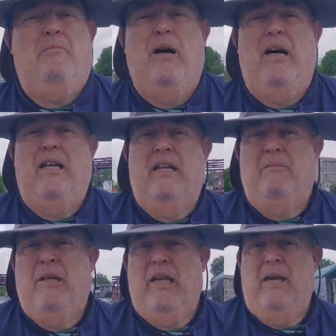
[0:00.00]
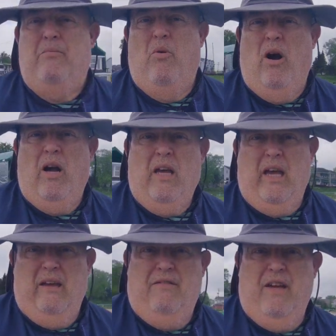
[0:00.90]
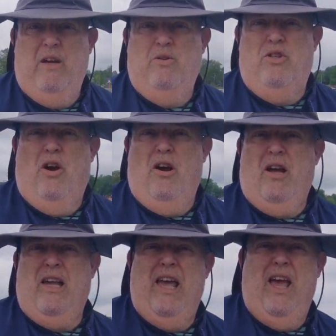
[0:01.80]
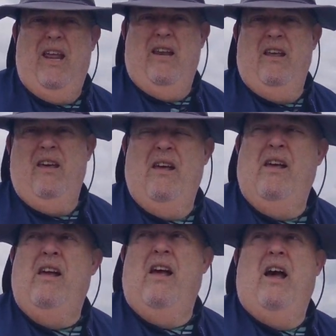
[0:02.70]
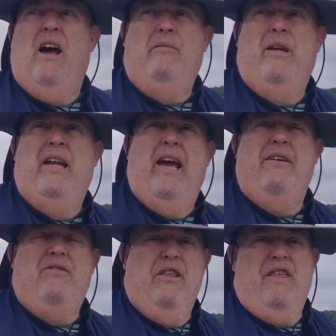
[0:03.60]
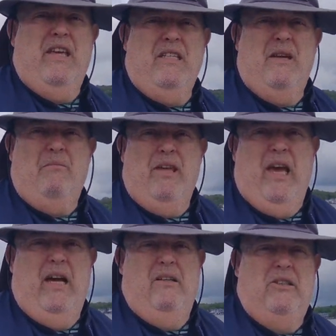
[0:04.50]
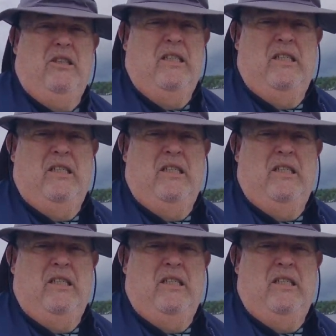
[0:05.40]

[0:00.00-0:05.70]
but I'm gonna keep walking. If it goes dark again, I'm gonna have to think of something else.